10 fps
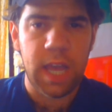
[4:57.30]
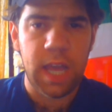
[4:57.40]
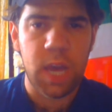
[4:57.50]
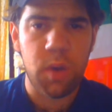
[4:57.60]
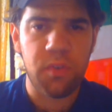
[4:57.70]

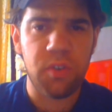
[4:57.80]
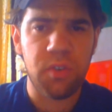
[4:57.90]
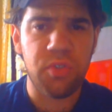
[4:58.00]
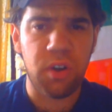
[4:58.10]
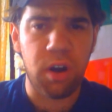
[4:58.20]
However,
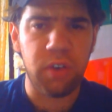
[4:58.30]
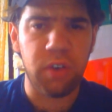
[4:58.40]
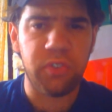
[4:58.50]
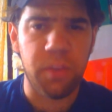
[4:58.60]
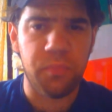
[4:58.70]
there
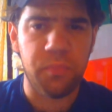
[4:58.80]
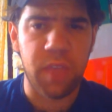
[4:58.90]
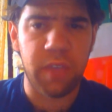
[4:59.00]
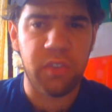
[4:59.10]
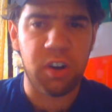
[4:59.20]
are some
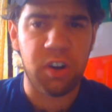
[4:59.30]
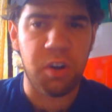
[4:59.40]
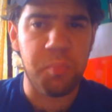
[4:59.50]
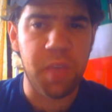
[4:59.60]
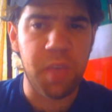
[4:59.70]
things that
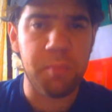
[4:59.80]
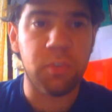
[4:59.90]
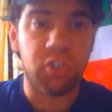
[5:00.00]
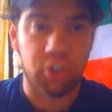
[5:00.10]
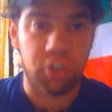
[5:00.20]
are a bit
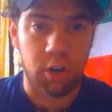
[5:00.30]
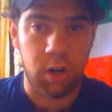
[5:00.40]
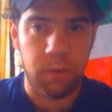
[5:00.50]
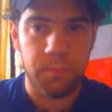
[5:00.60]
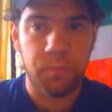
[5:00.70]

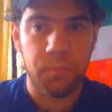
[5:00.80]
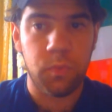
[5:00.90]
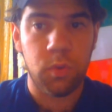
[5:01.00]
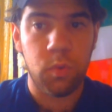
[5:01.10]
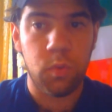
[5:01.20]
mature.
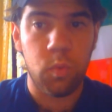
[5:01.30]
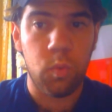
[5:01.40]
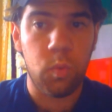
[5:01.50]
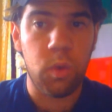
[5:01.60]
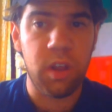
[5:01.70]

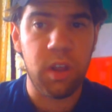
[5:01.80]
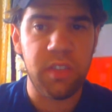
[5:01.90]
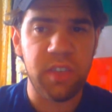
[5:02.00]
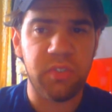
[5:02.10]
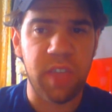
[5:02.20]
One
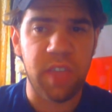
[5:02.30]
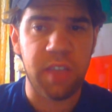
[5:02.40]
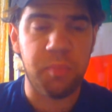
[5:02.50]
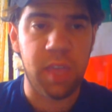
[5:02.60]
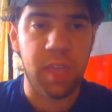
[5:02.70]
of these
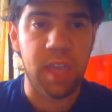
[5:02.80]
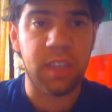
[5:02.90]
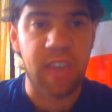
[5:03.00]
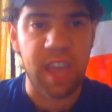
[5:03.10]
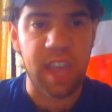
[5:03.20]
things
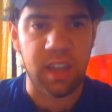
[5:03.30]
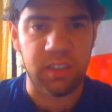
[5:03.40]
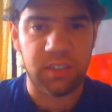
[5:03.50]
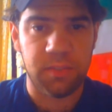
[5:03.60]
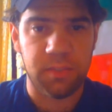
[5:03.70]
being
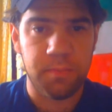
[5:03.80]
gayness.